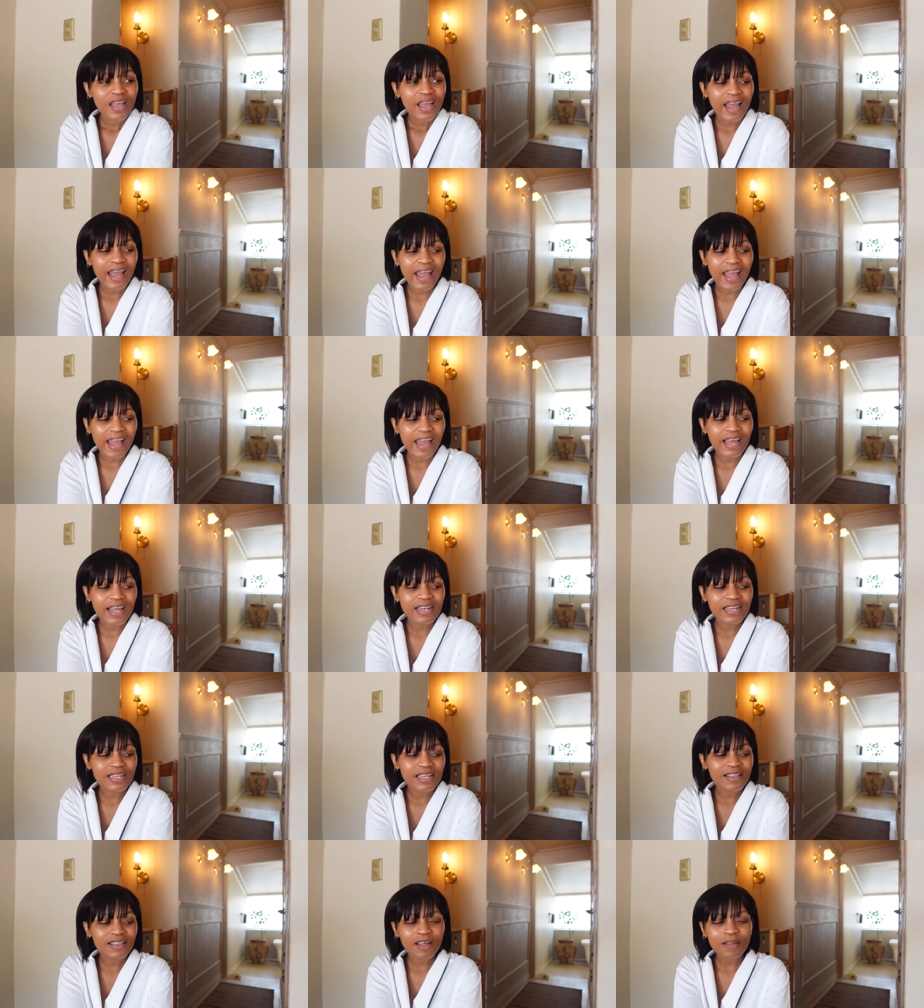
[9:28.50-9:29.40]

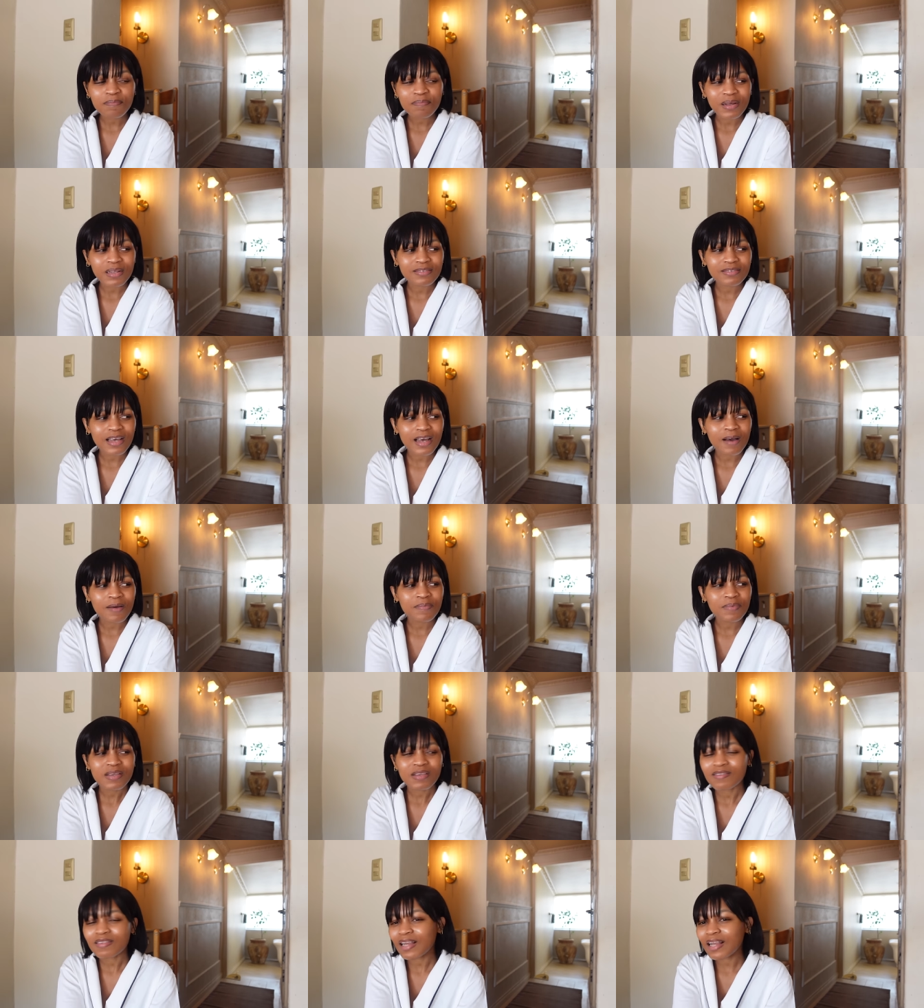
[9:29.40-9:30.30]
and that
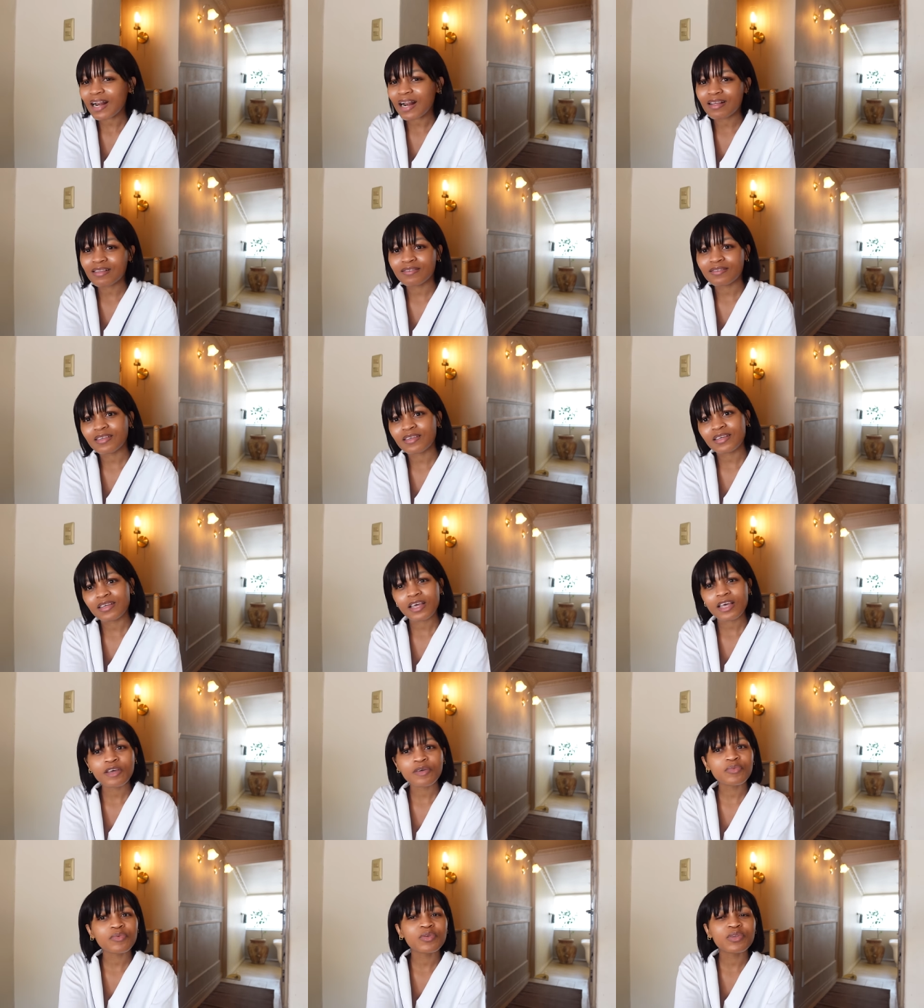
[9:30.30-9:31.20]
bathtub is a
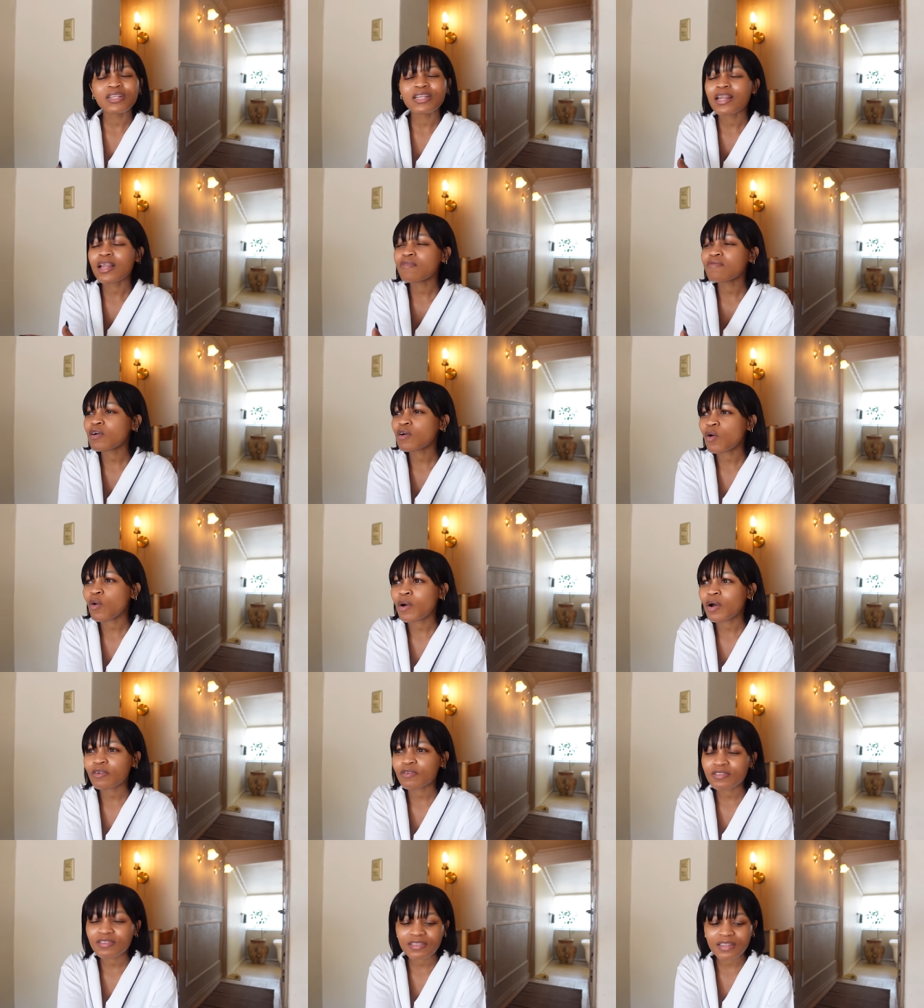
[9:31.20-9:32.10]
classic it will never go
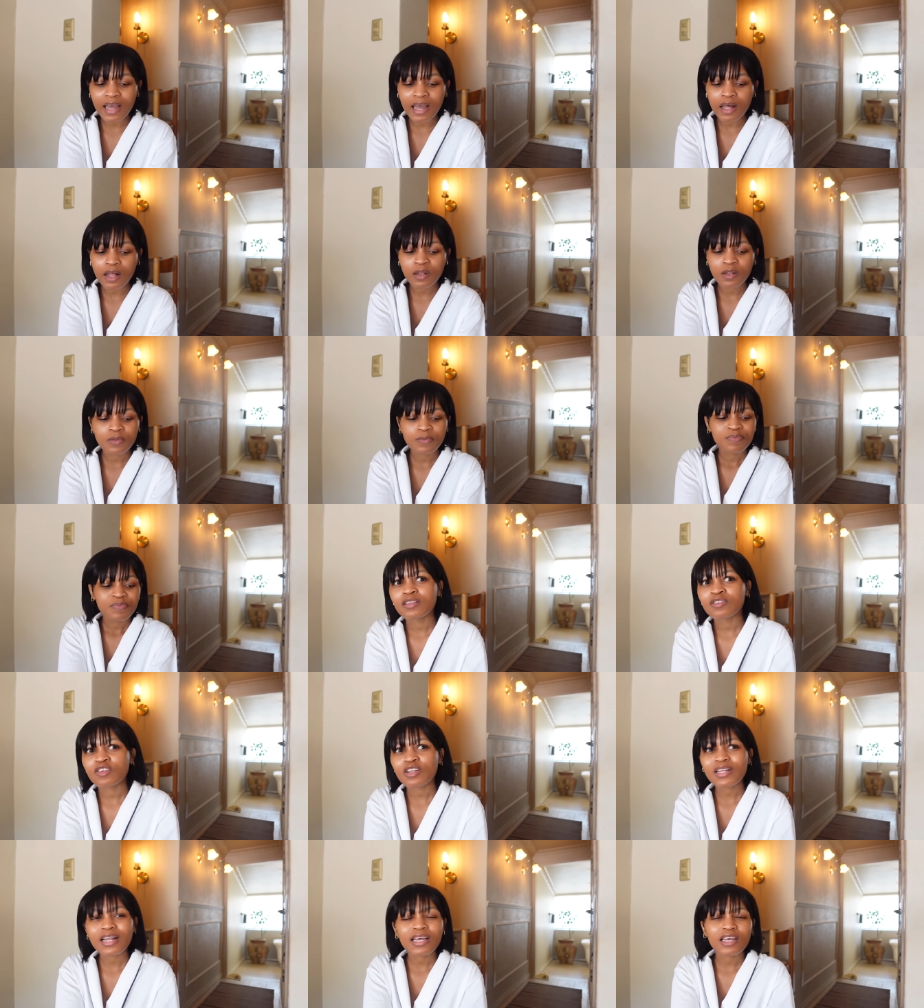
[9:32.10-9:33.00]
out of style
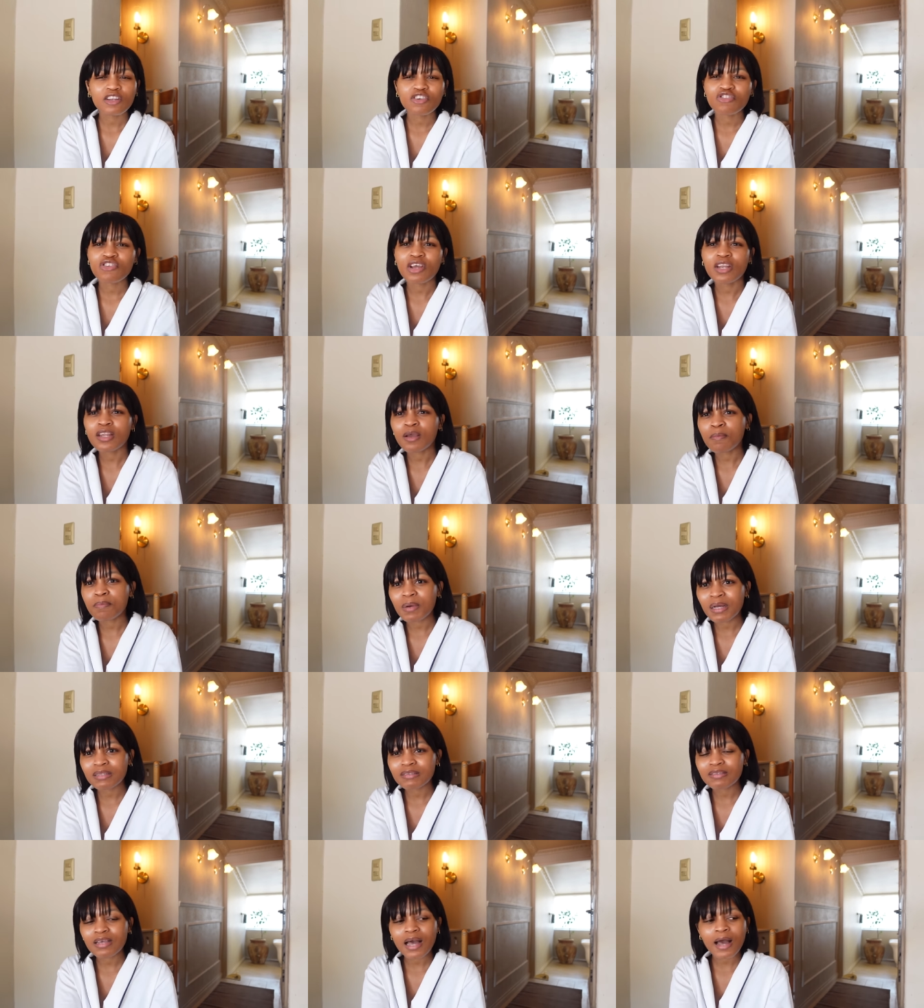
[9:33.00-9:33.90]
it's not like a trending
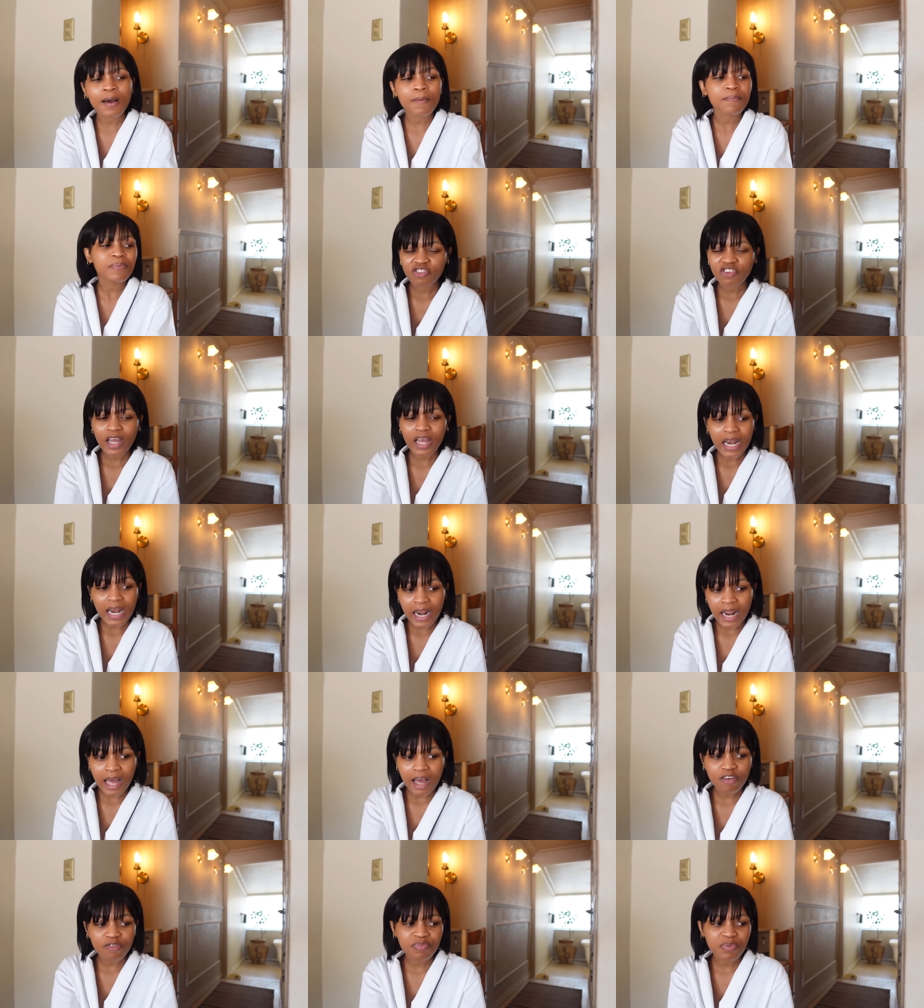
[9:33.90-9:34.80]
bathtub which i
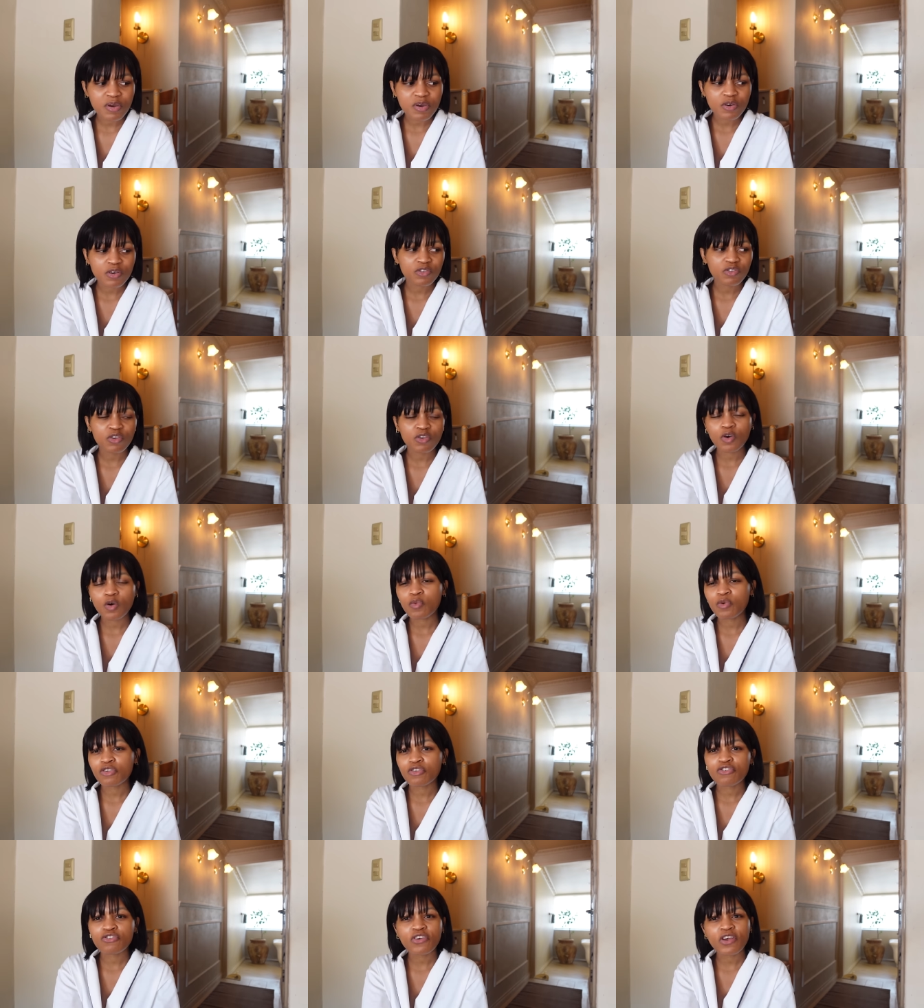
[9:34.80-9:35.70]
love because you know
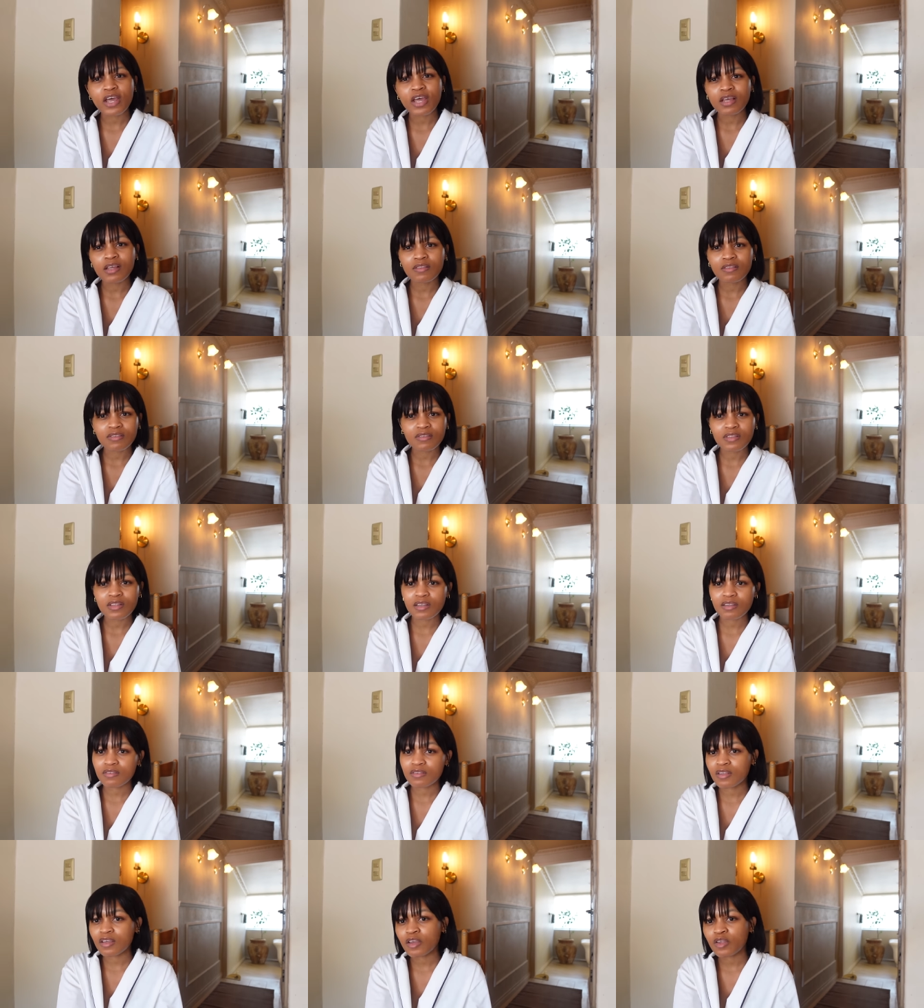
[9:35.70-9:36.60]
with trends
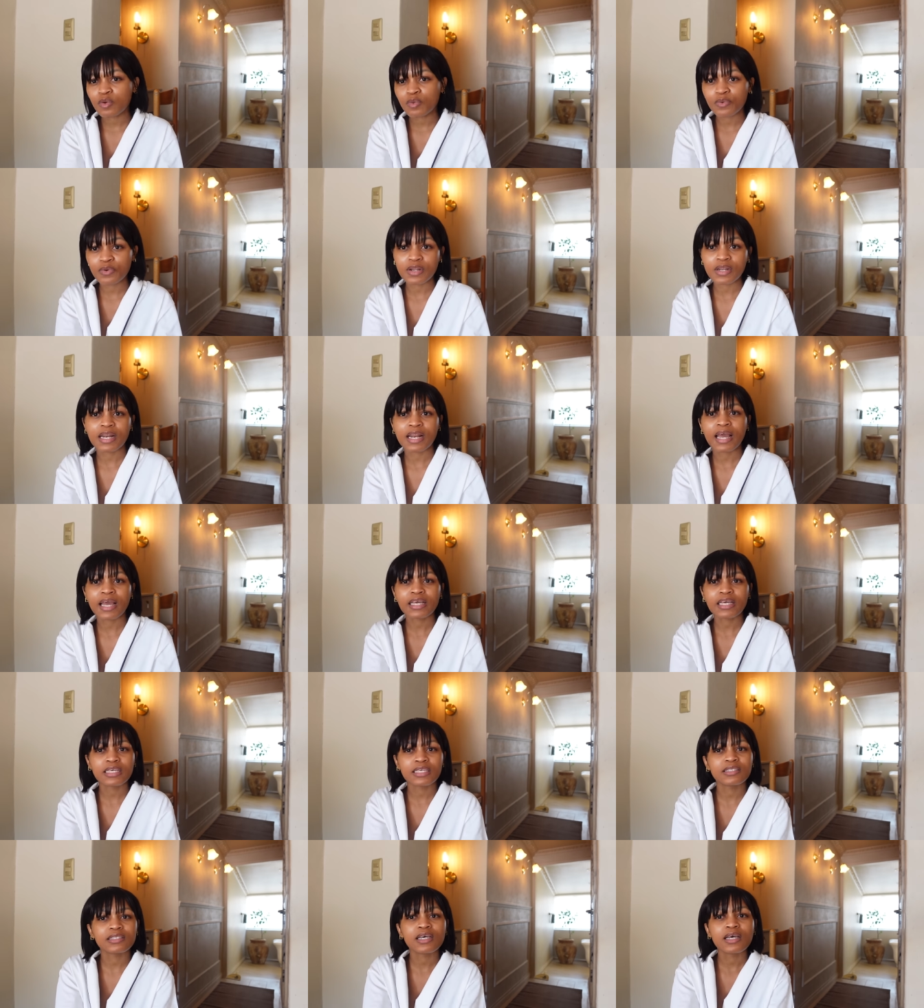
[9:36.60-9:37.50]
next year you wouldn't
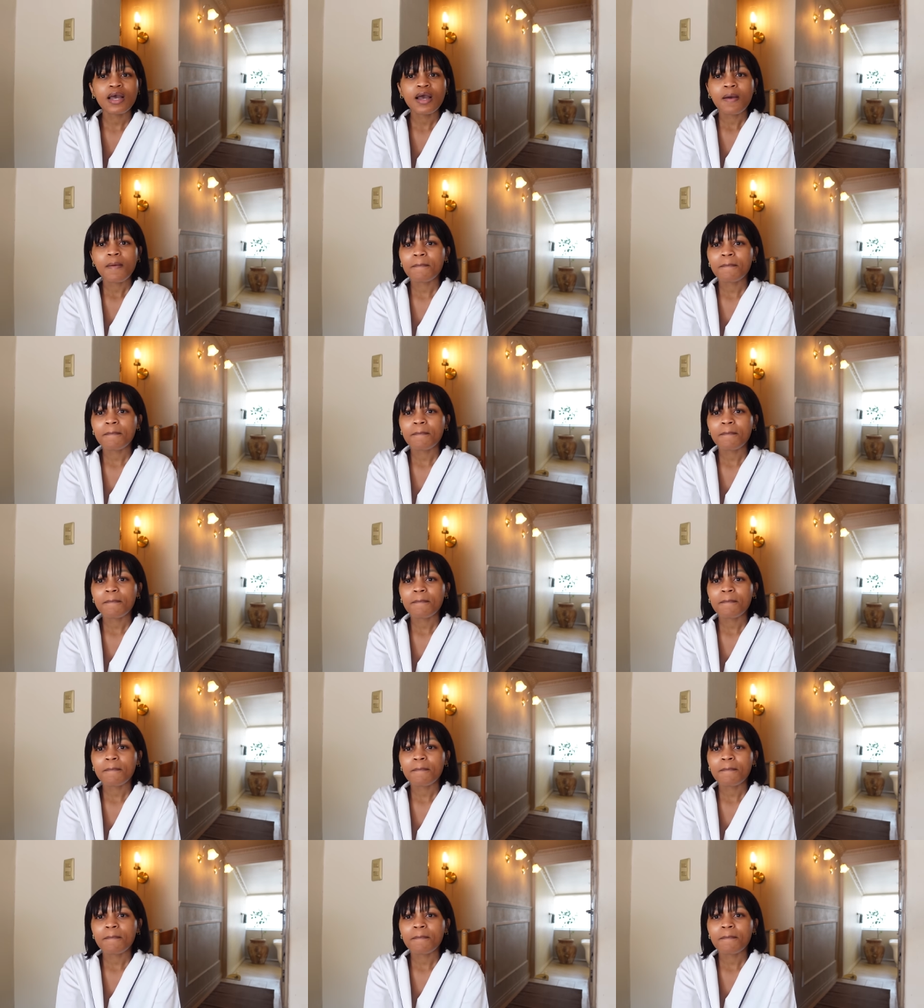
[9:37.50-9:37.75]
like it